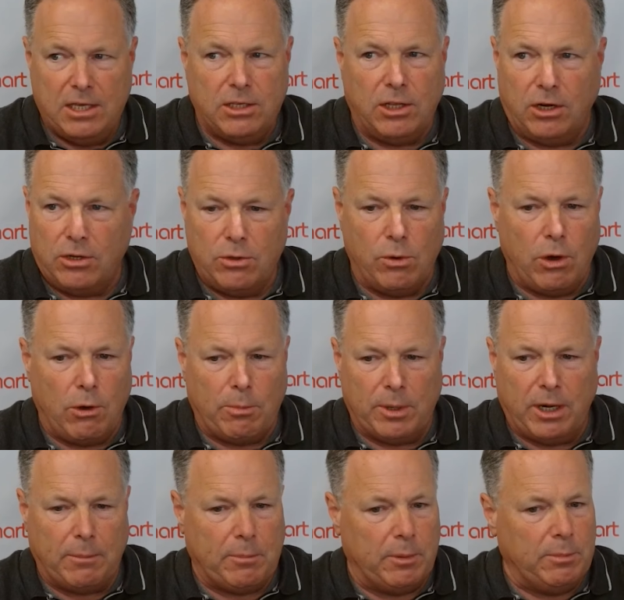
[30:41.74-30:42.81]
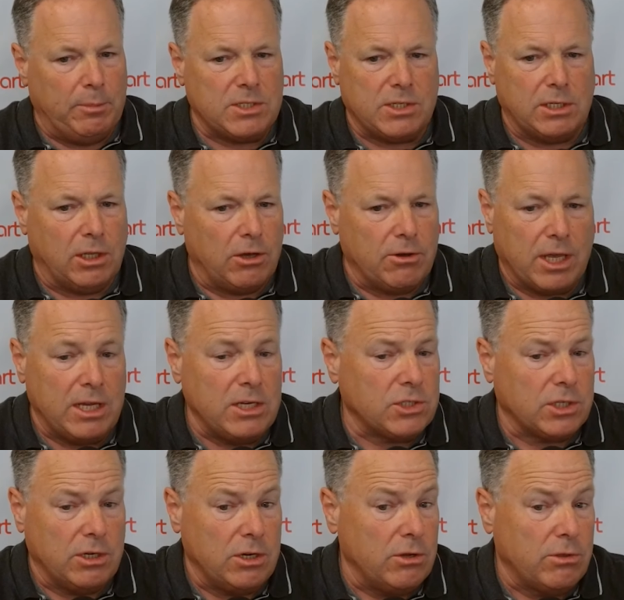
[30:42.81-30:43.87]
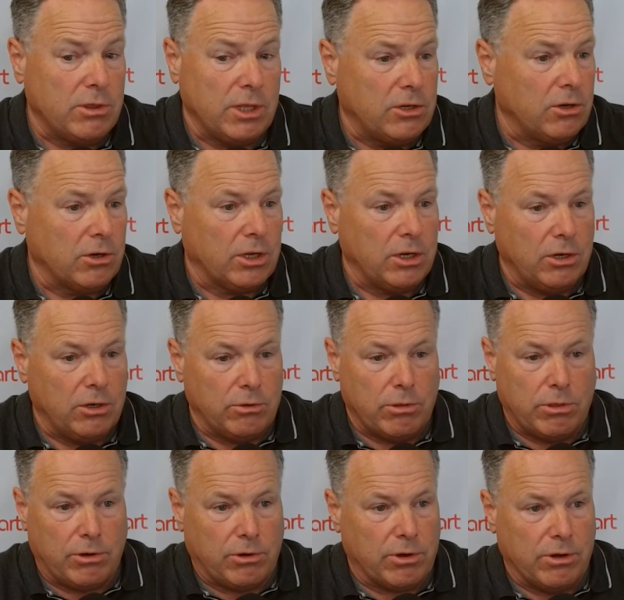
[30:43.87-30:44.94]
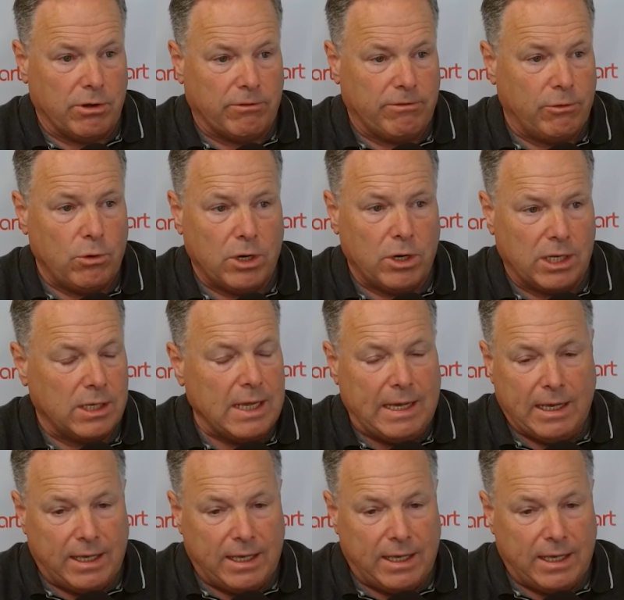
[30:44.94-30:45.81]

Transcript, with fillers: you know you open up a busy location and you think you're going to do 30 or 40